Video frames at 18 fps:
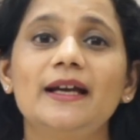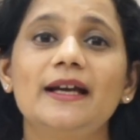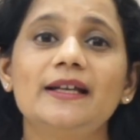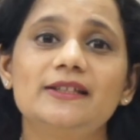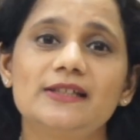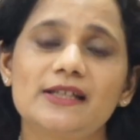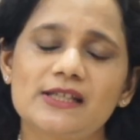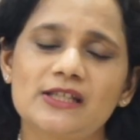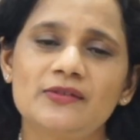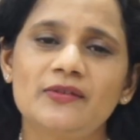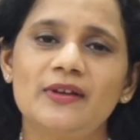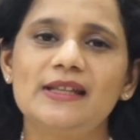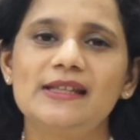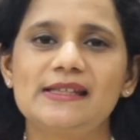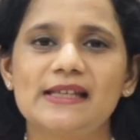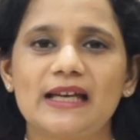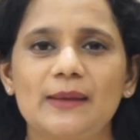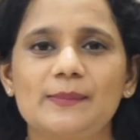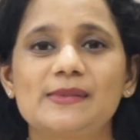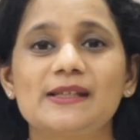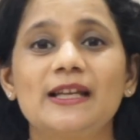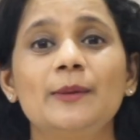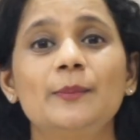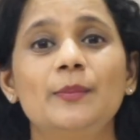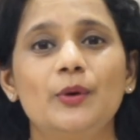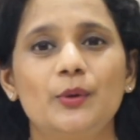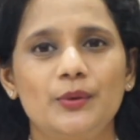digestive enzymes
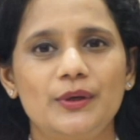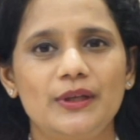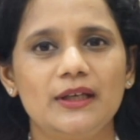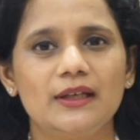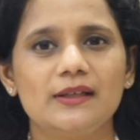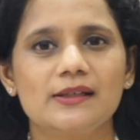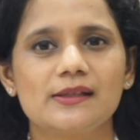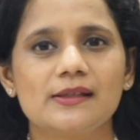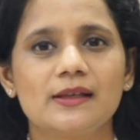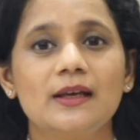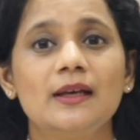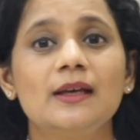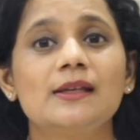like protease.